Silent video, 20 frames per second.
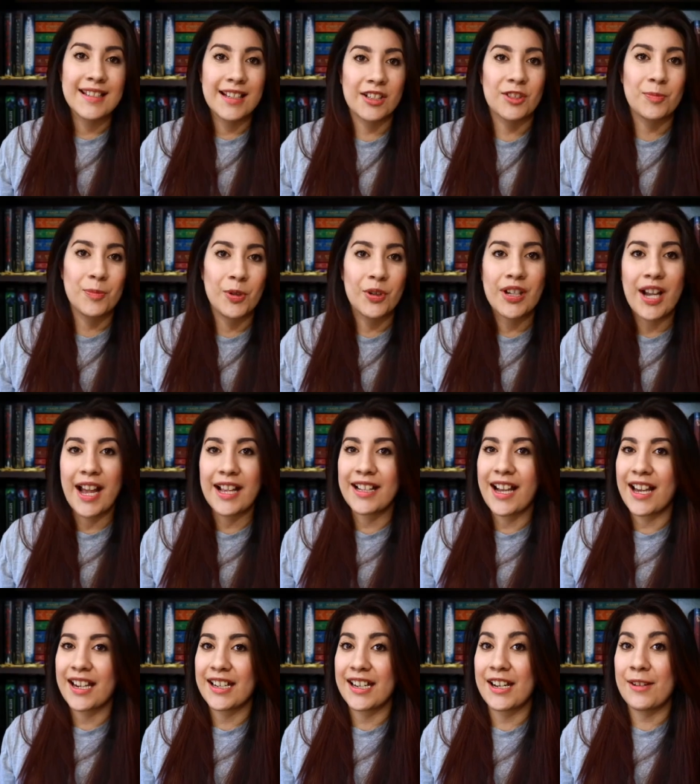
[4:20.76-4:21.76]
next book, I
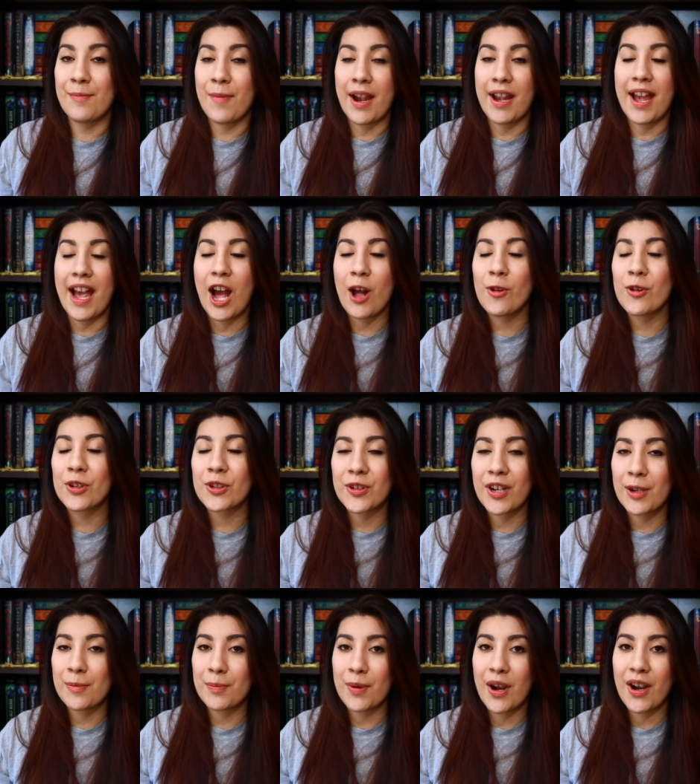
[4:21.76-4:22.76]
got it in my owl
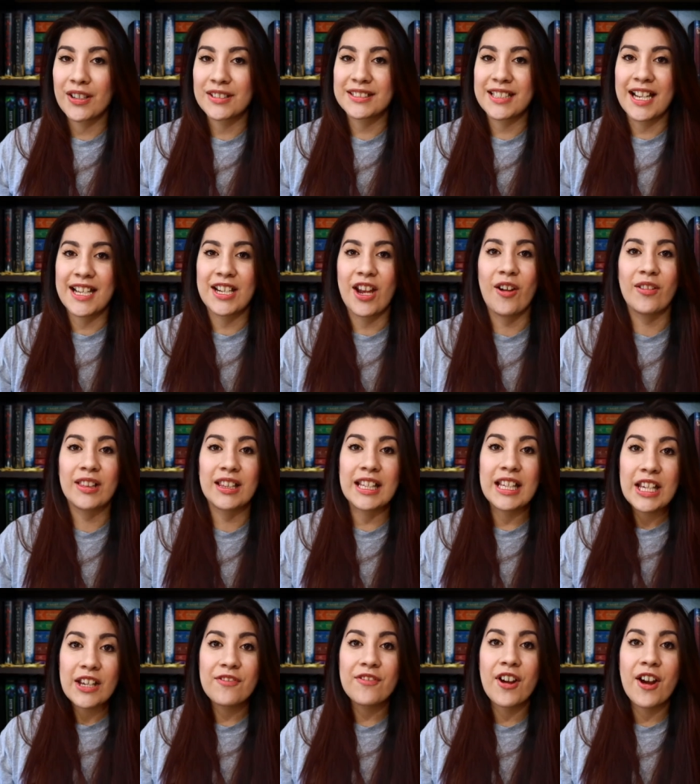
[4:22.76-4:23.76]
crate box and I'll
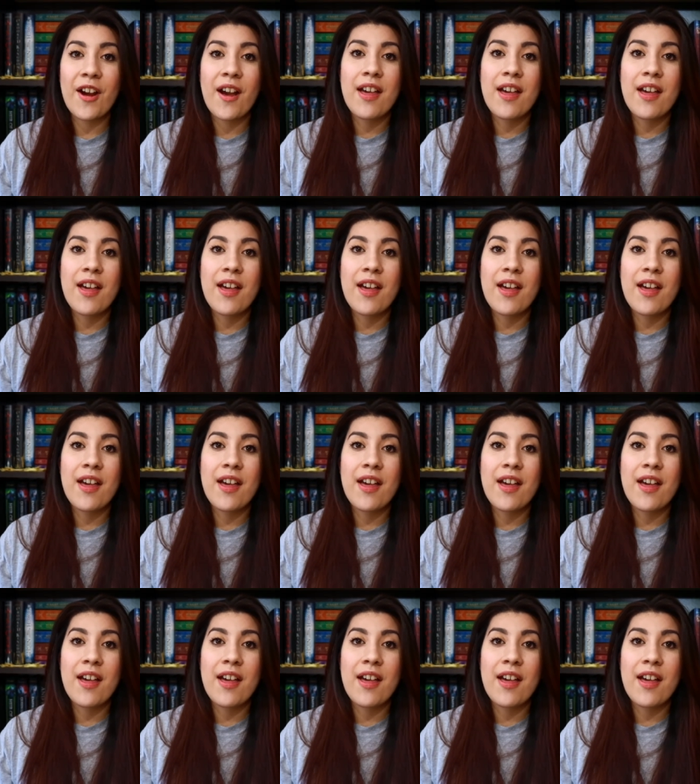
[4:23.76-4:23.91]
leave